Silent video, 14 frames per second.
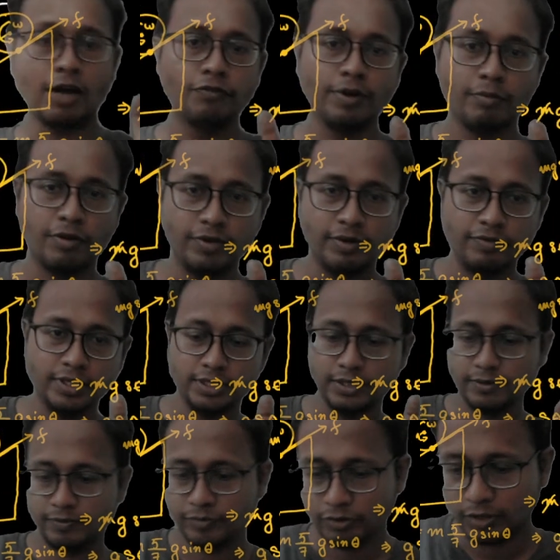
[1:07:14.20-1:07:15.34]
frame of reference,
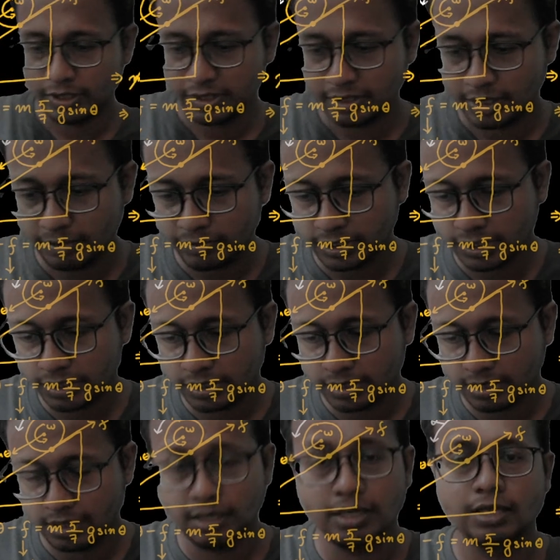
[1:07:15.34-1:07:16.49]
let me just
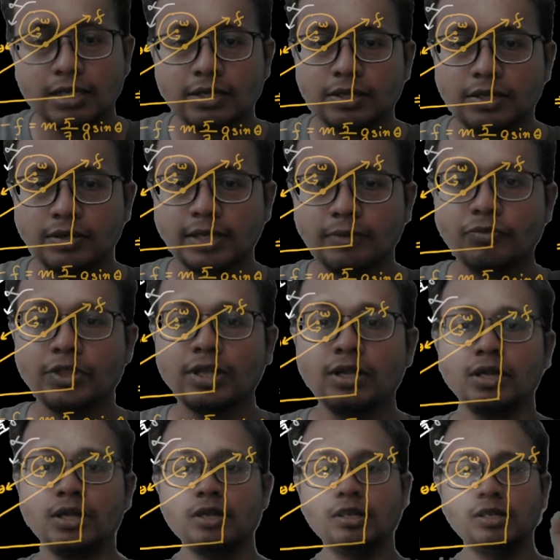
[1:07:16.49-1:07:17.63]
okay,
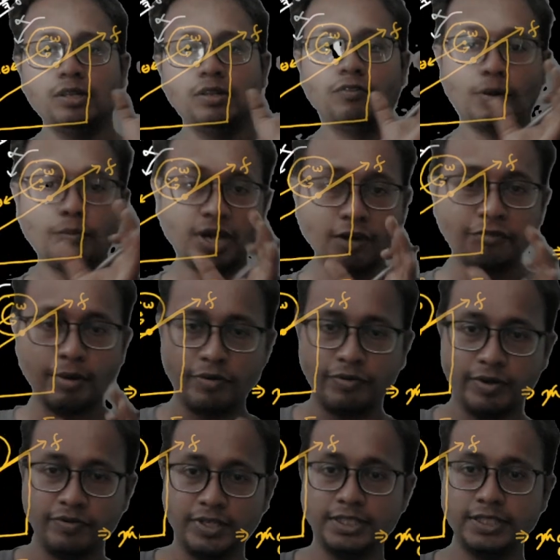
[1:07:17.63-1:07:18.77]
from ground frame of
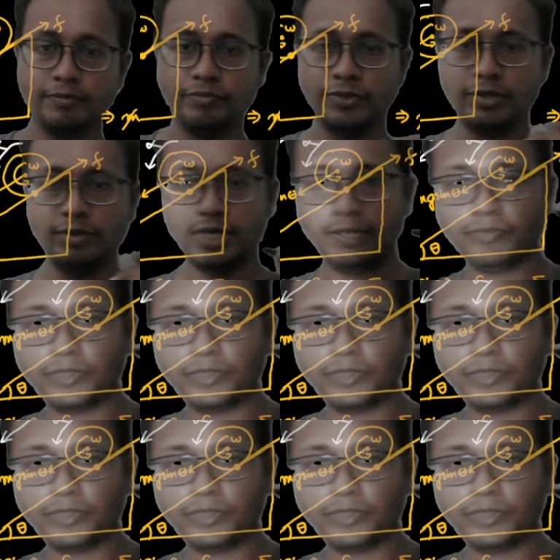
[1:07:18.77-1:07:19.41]
reference. Okay,